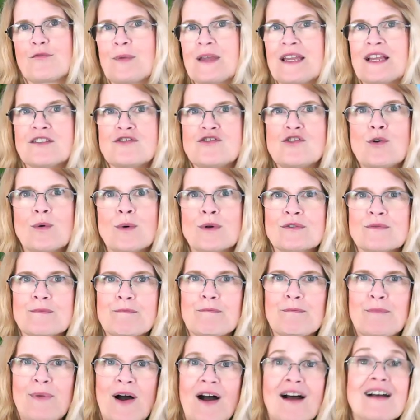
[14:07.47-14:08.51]
because you're
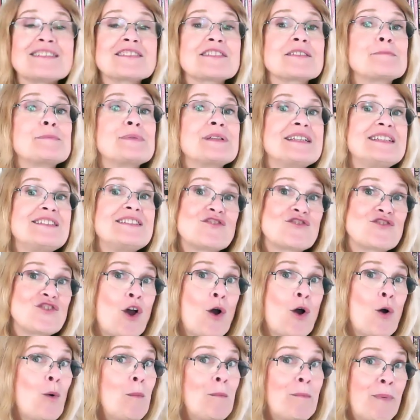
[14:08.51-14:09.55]
possibly
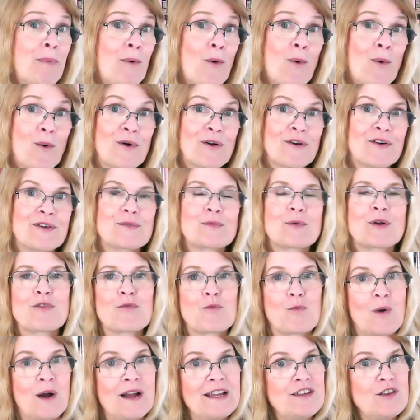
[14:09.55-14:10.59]
so bored
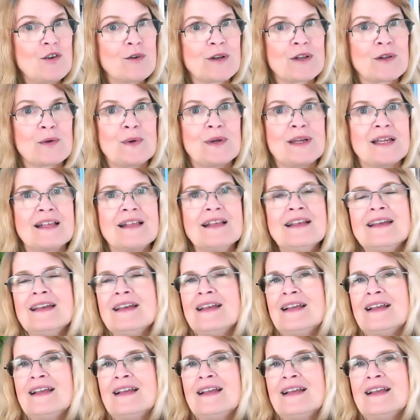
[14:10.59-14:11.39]
with what you're doing